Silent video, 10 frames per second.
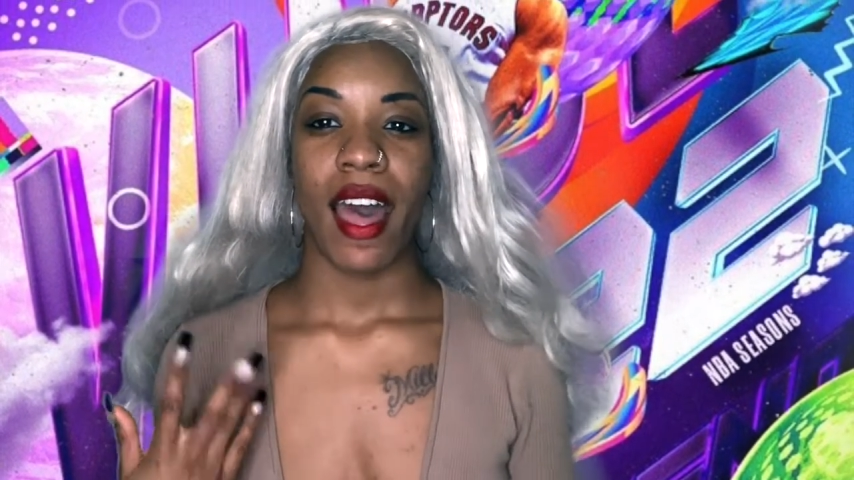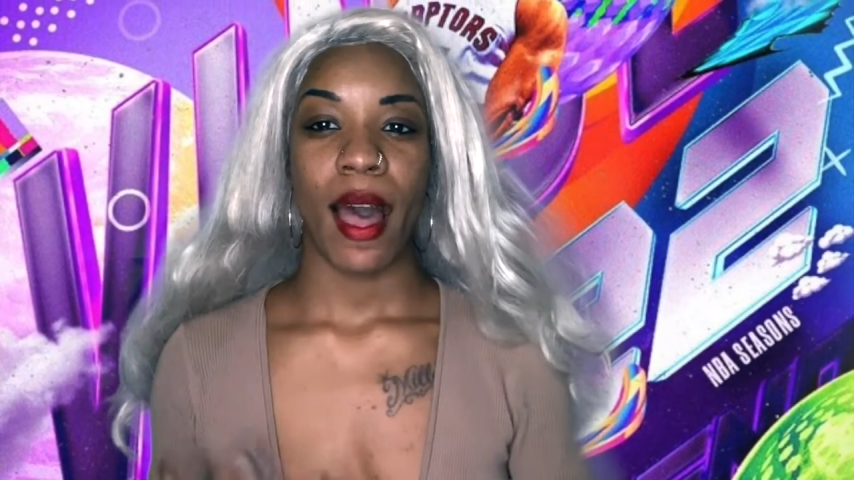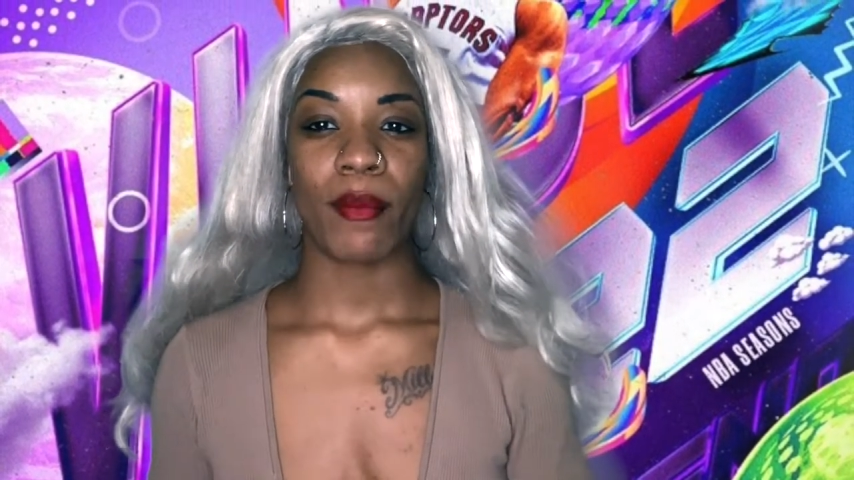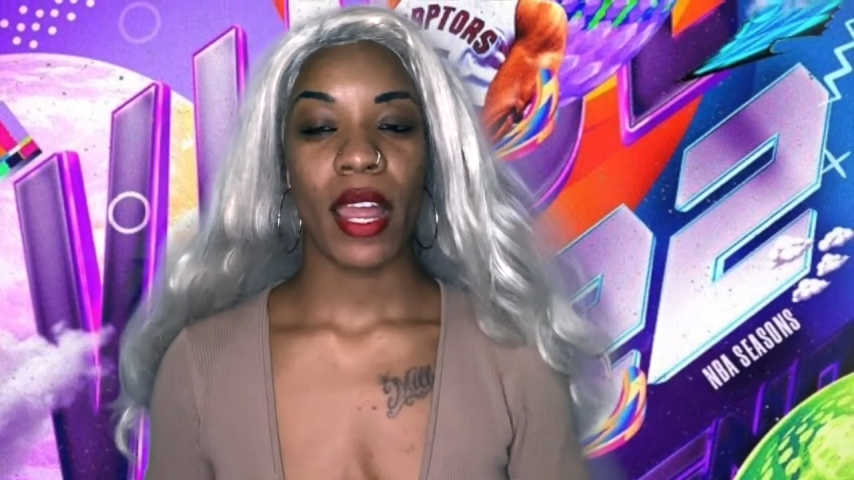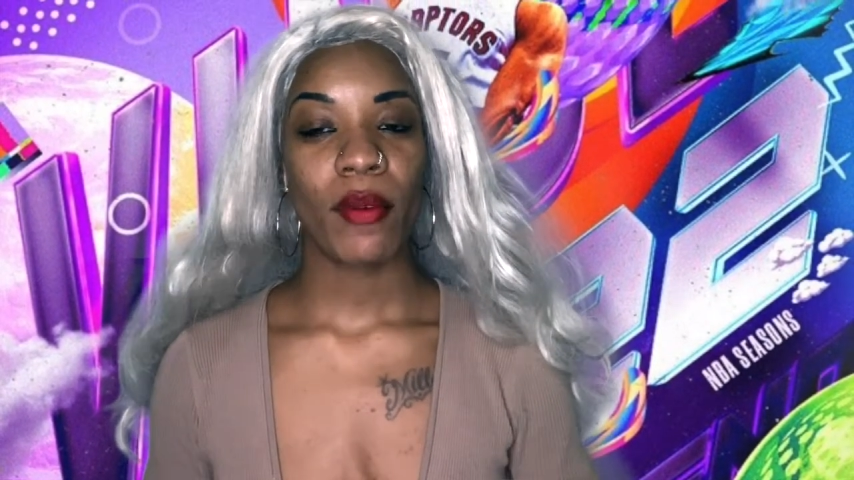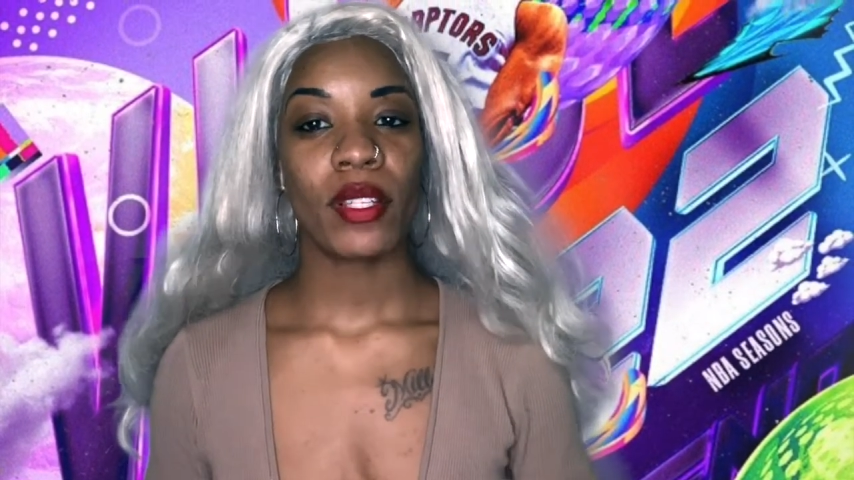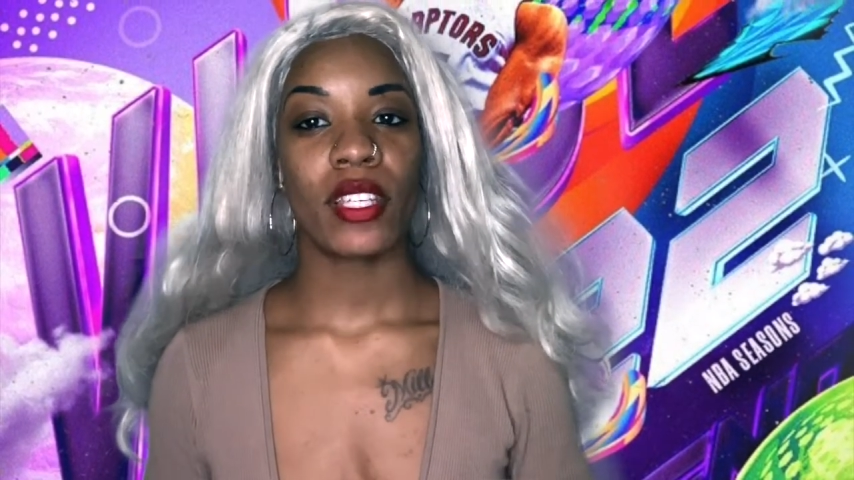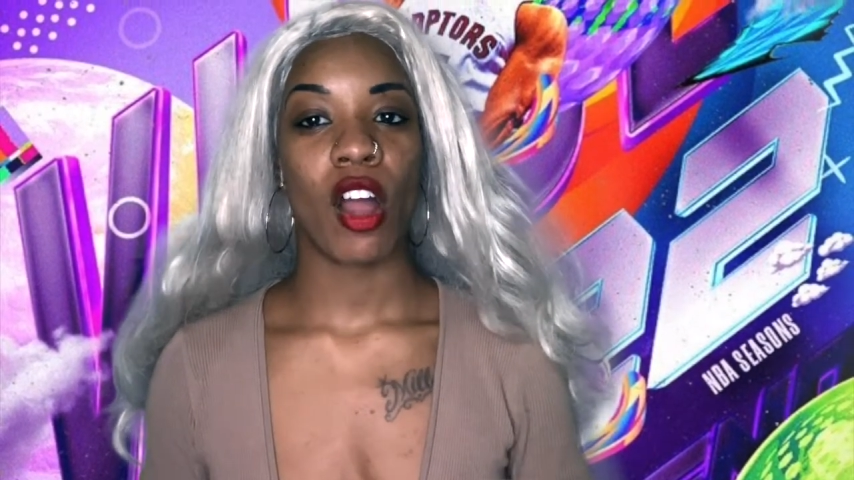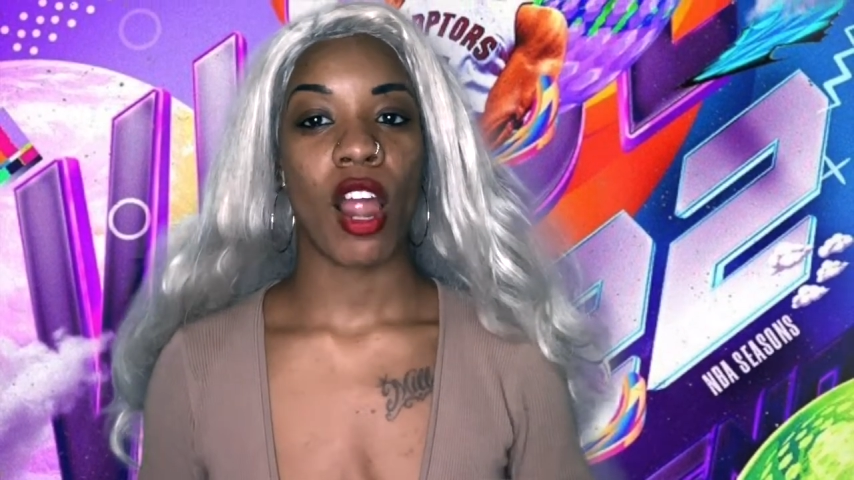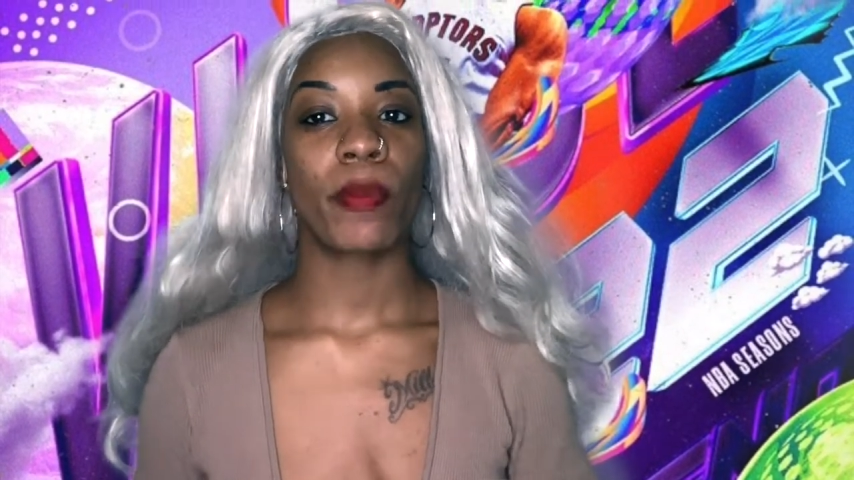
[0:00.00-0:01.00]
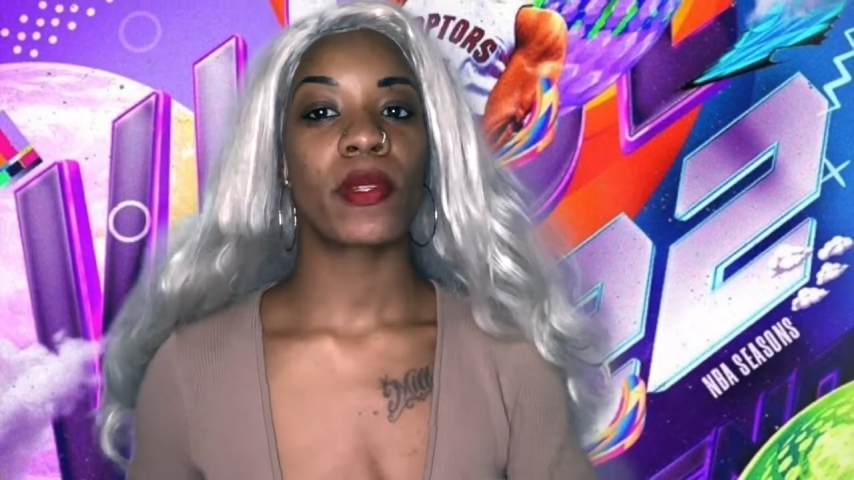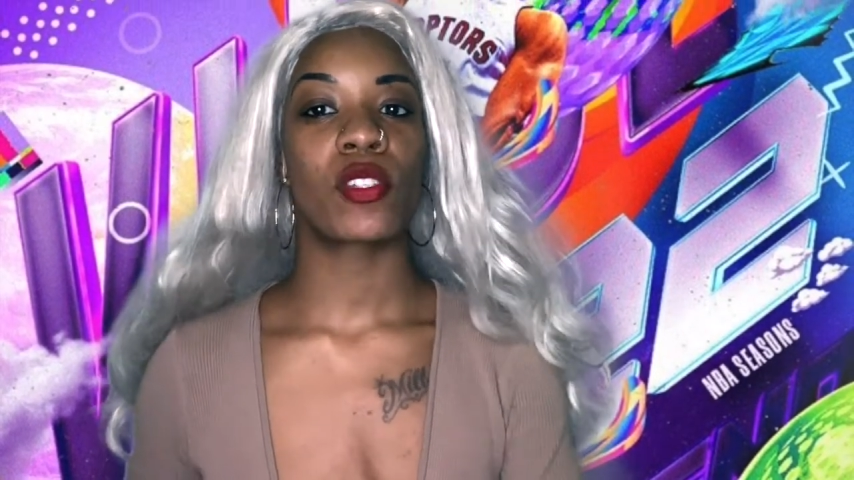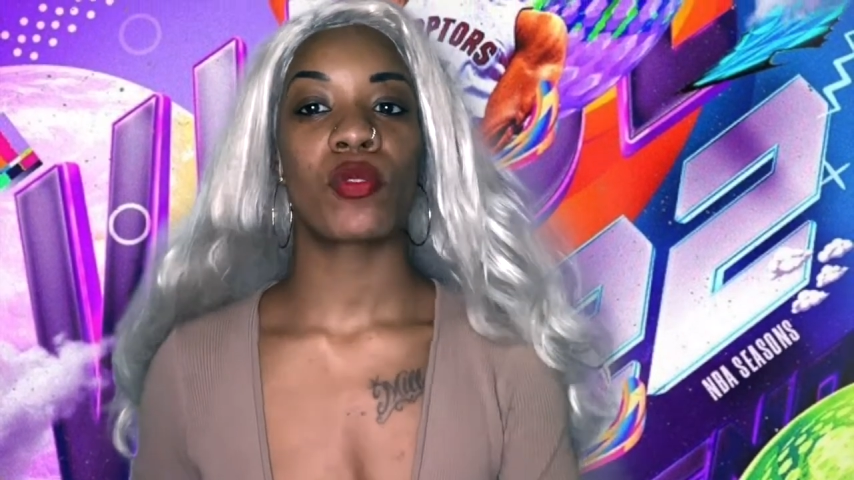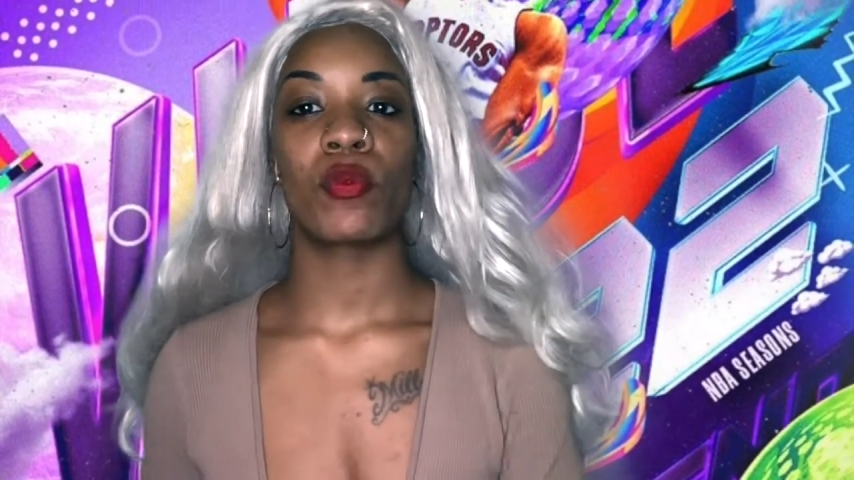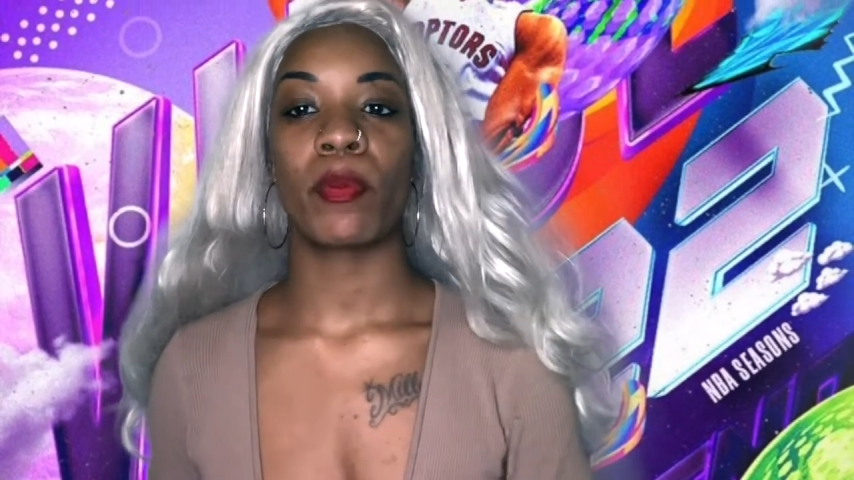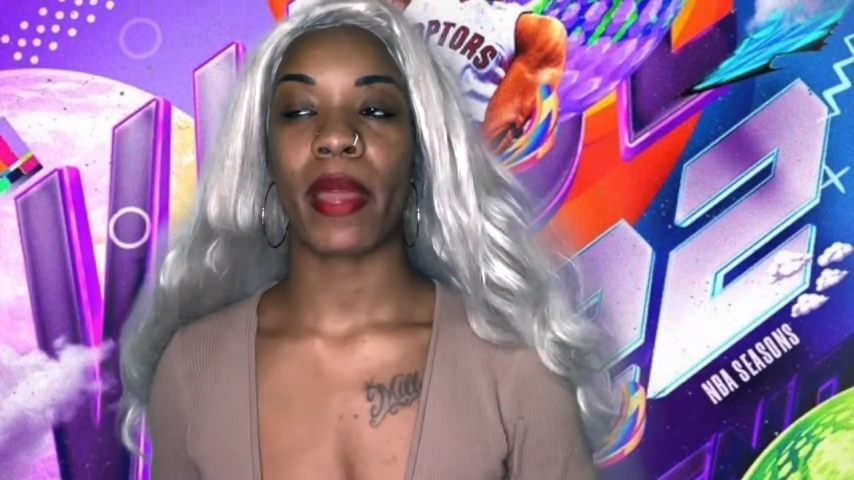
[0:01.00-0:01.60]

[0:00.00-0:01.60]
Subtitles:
I'm not really harping too